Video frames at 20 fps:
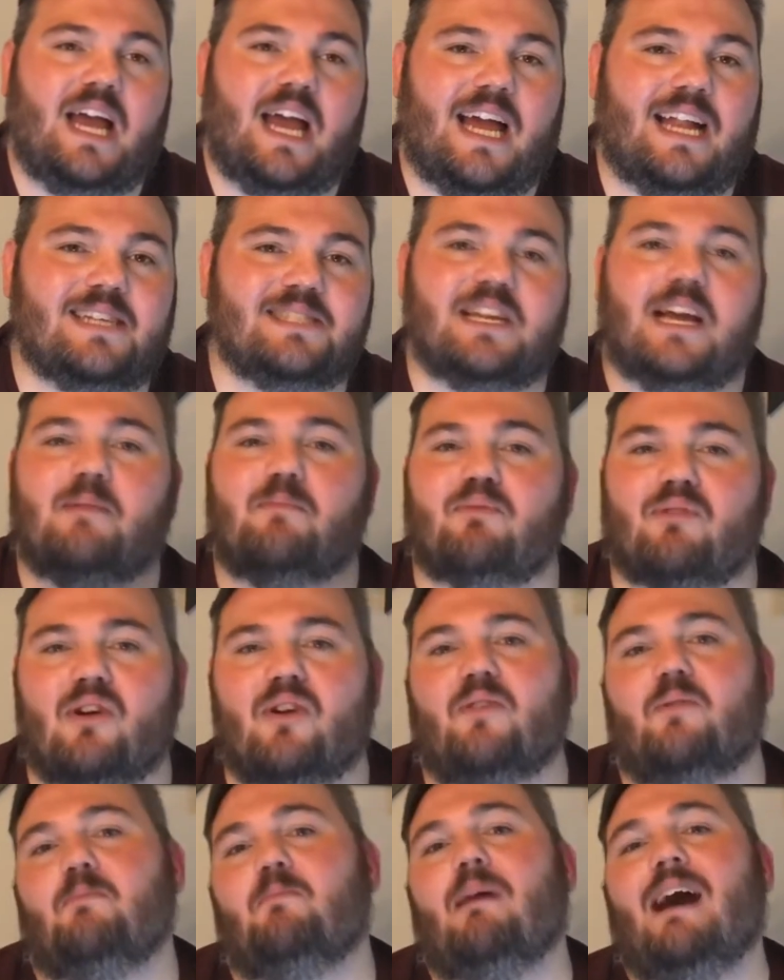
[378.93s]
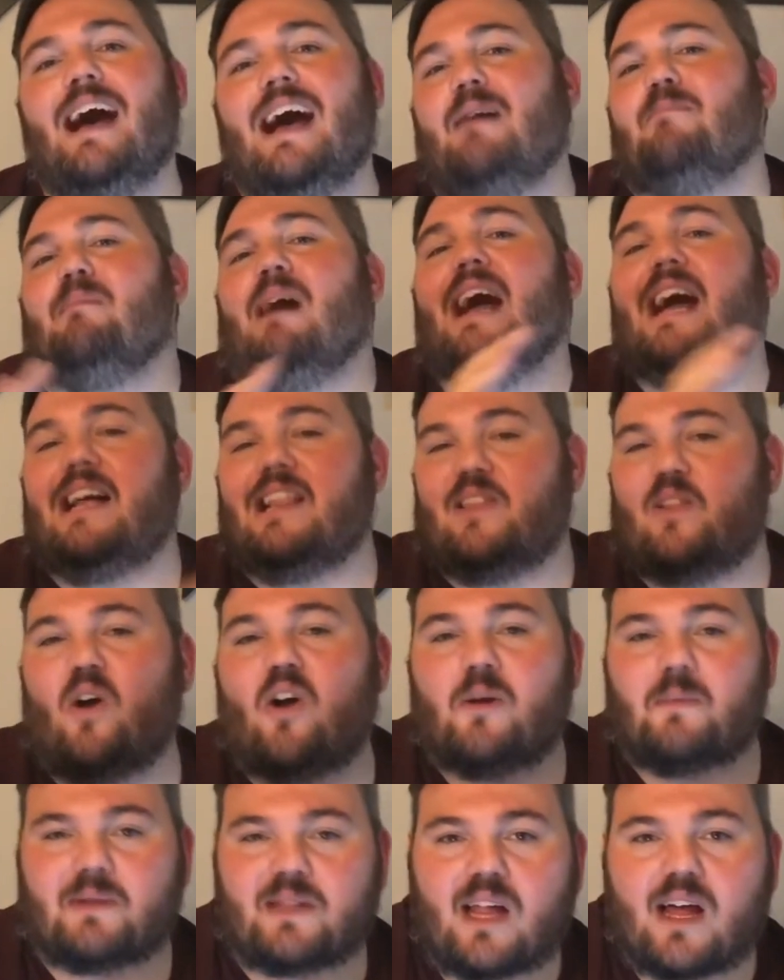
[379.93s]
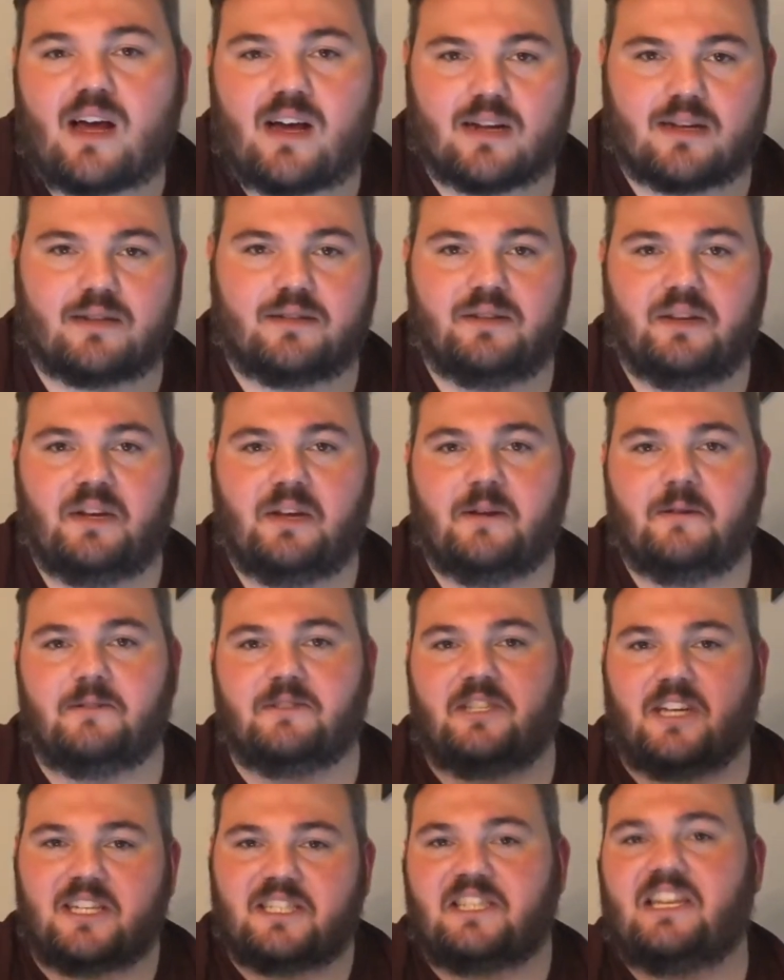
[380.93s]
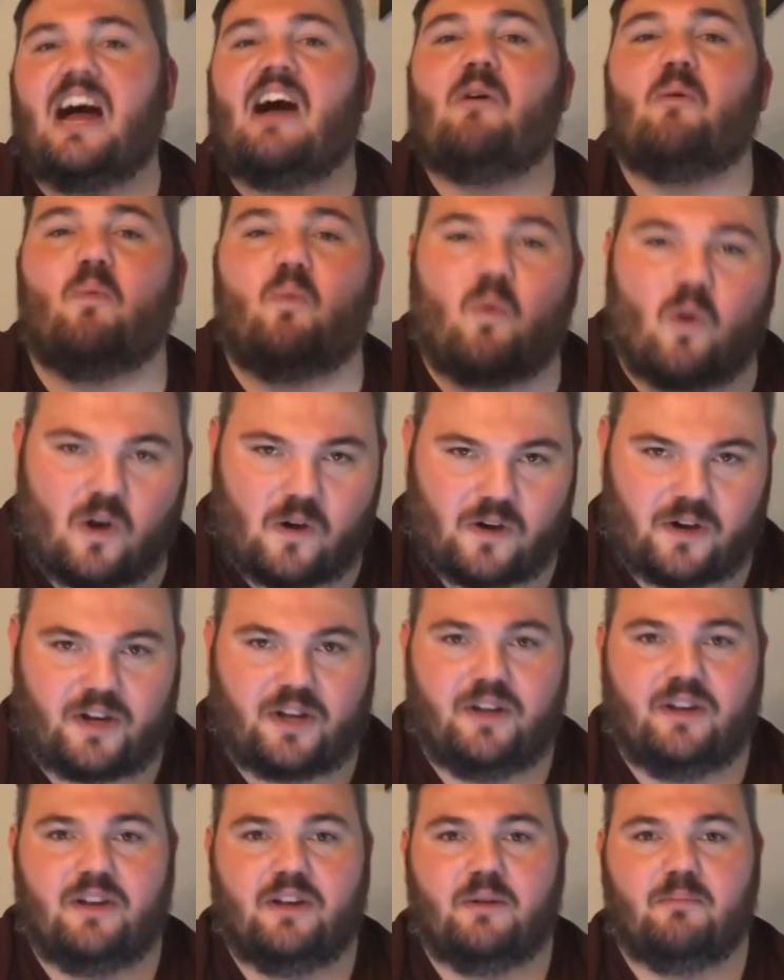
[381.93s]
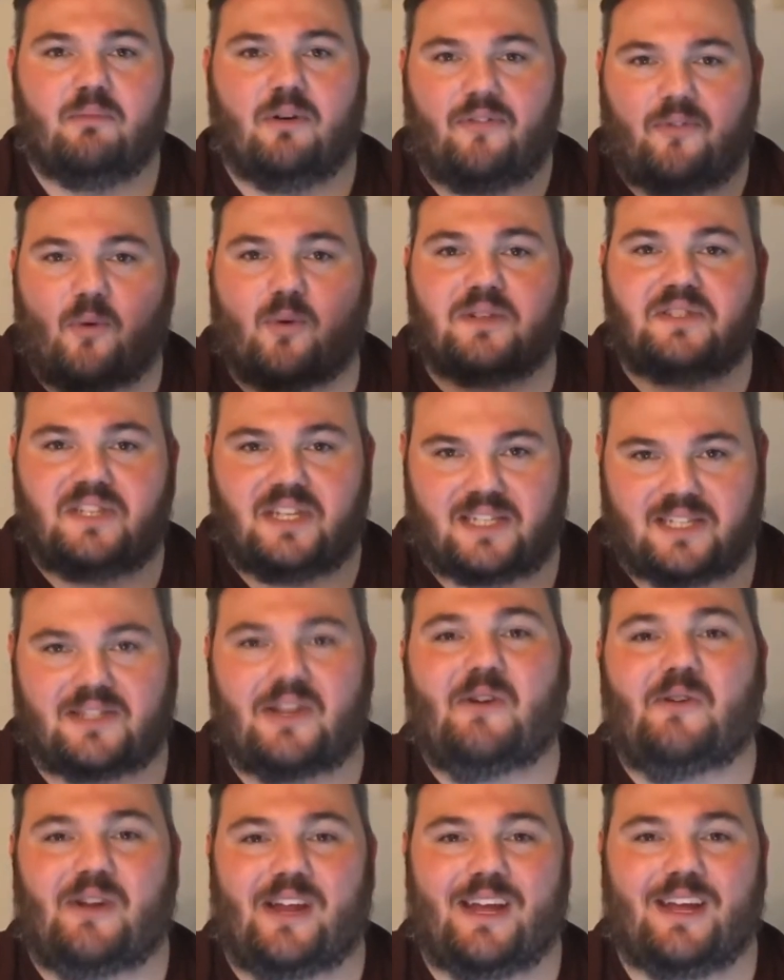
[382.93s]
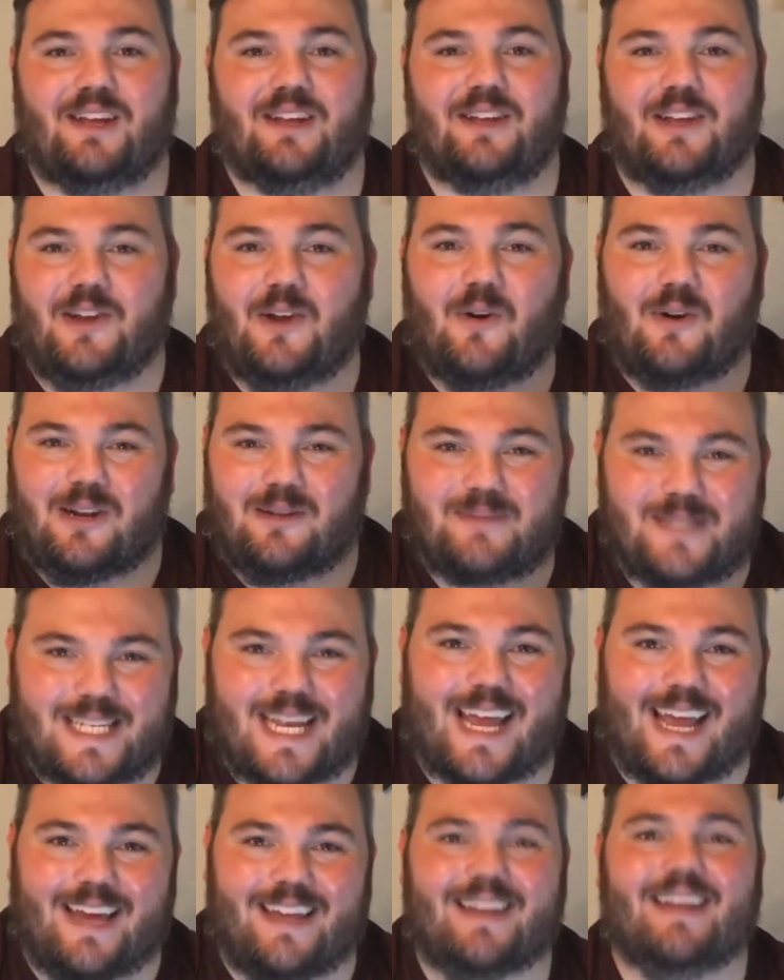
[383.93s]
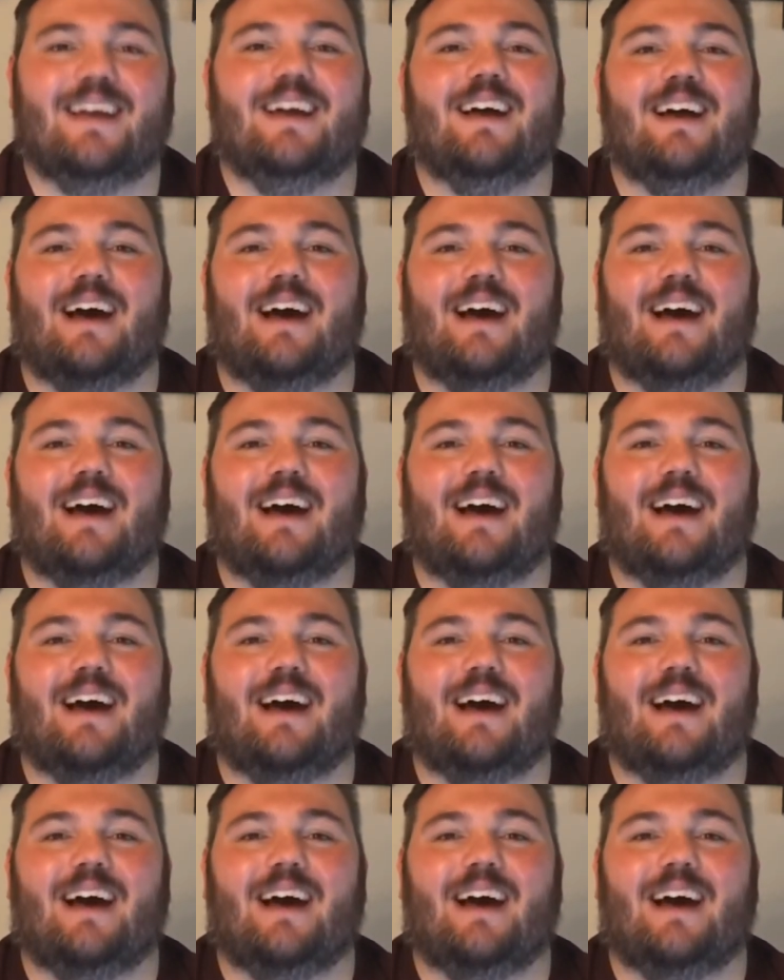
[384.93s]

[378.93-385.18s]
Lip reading: And I was like, bro, my alarm clock does not work before 6:30. You know what I'm saying?